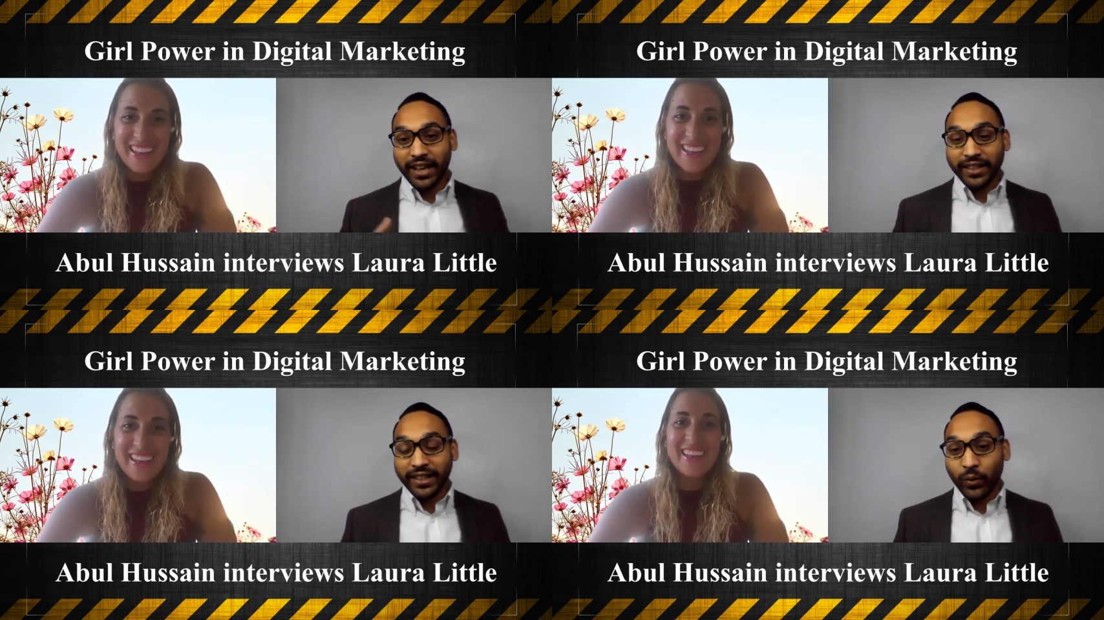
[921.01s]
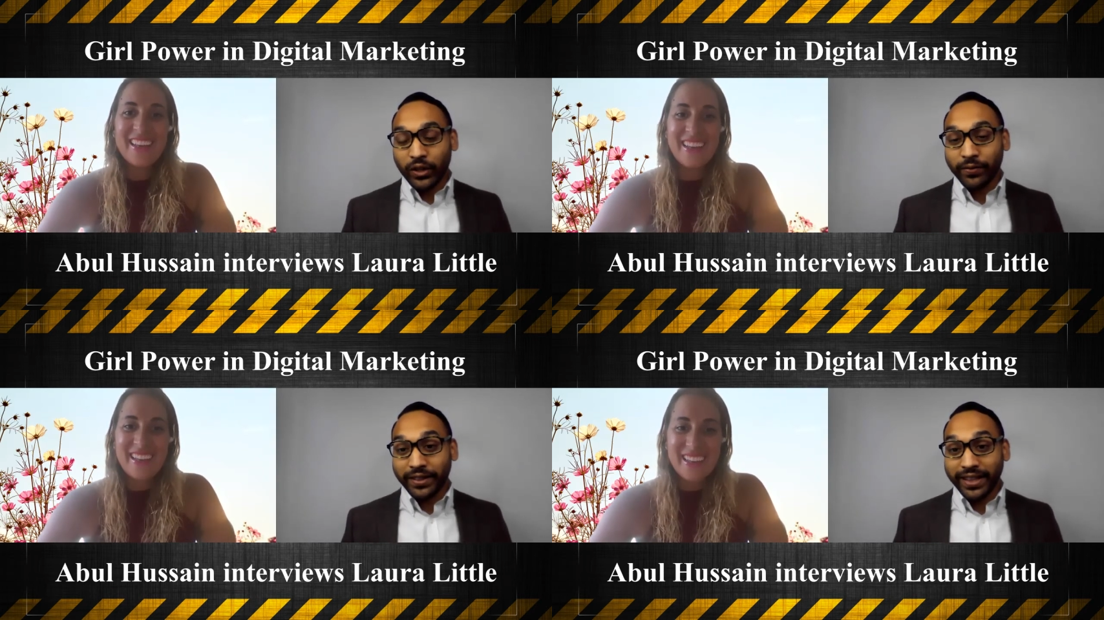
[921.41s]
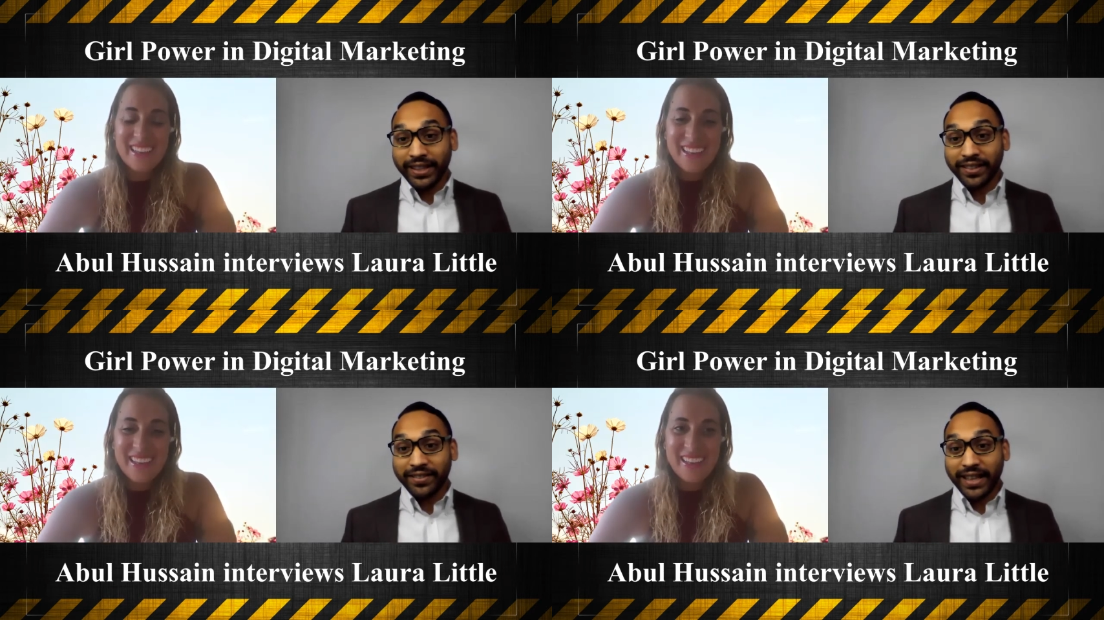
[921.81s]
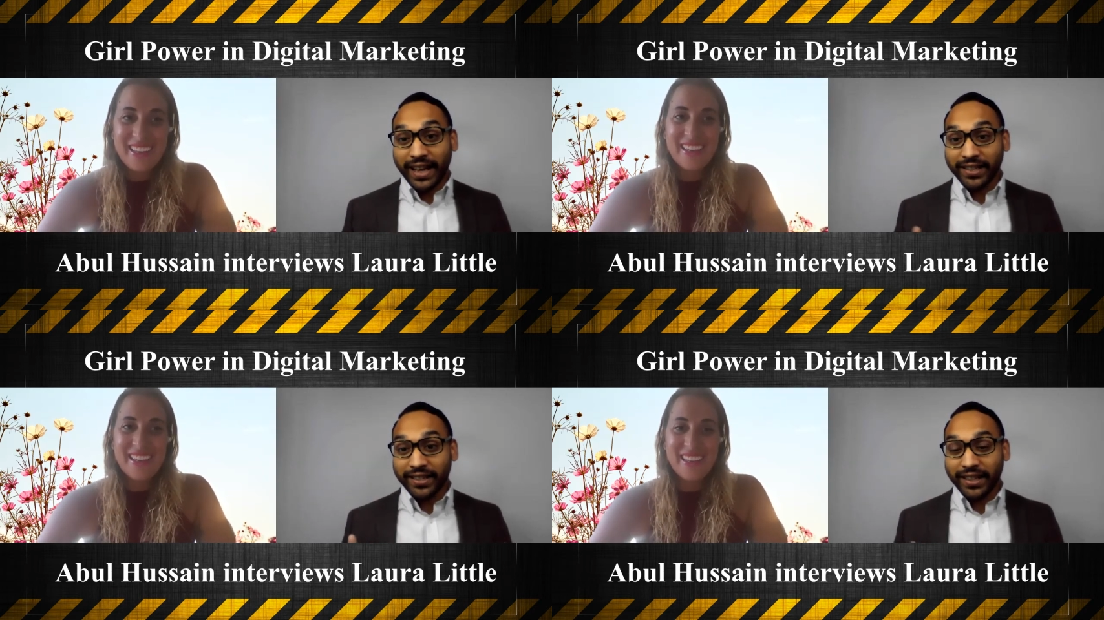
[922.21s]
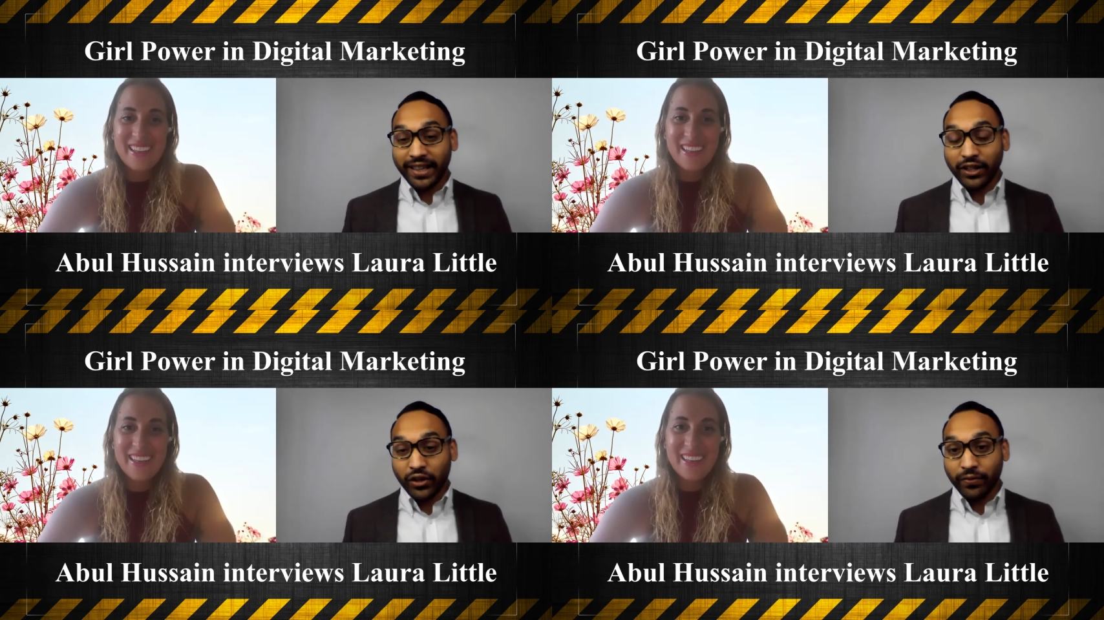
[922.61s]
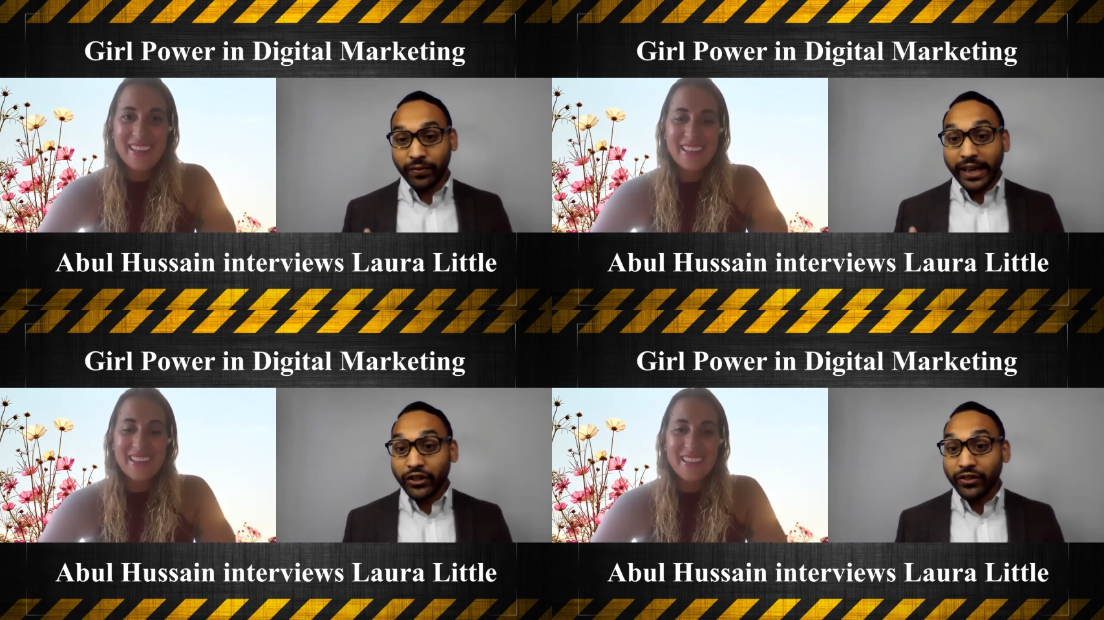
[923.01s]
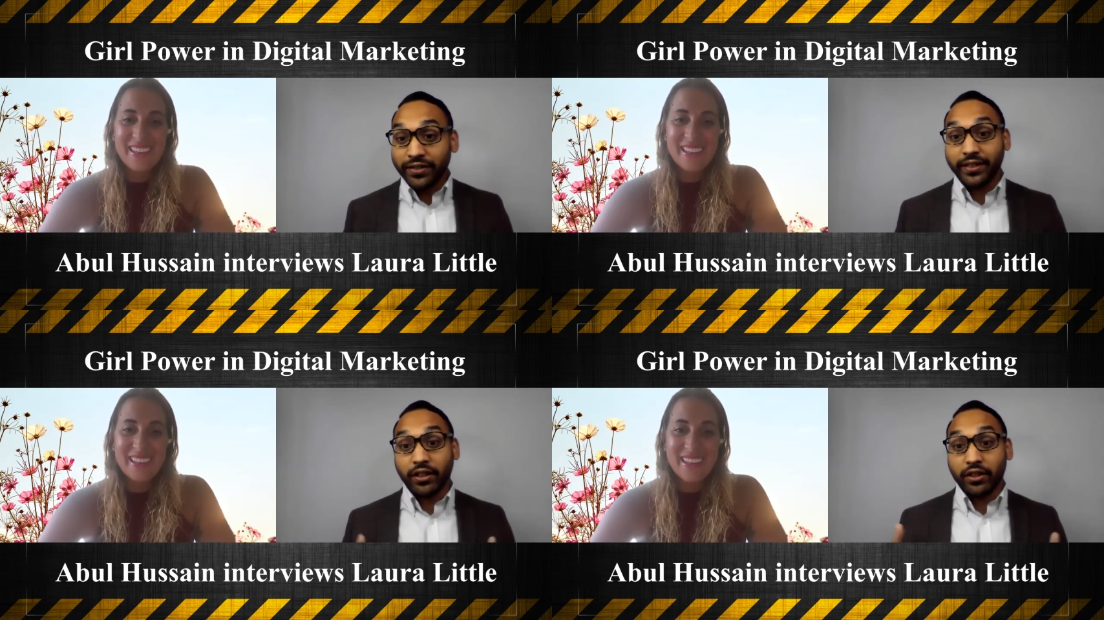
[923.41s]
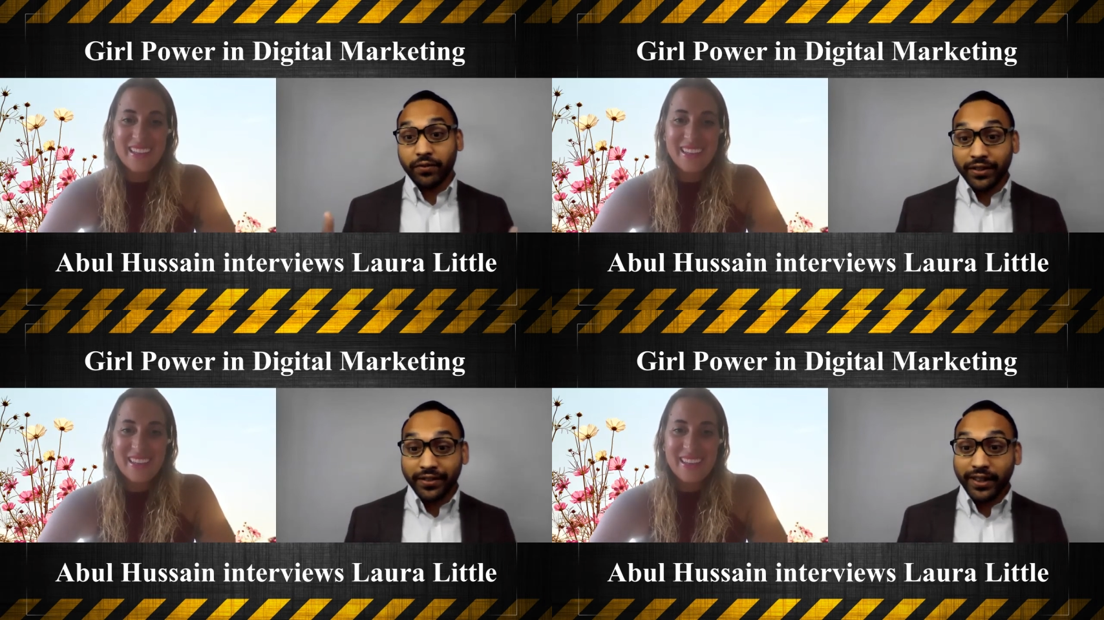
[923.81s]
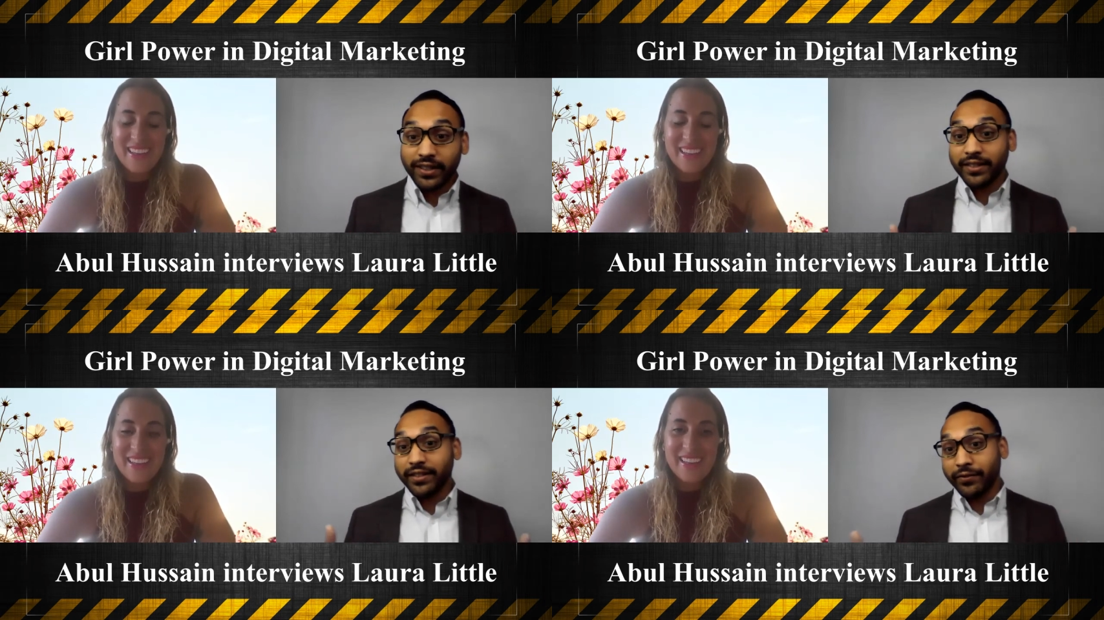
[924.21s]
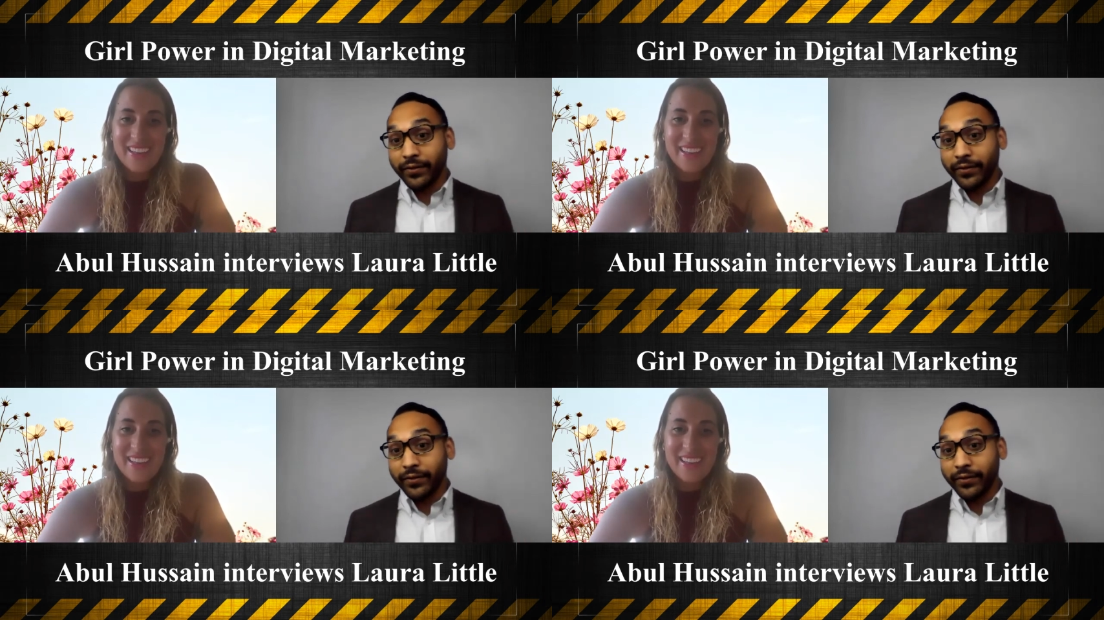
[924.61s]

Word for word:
Speaker 1: I think one of the things that a lot of agencies, a lot of consultants,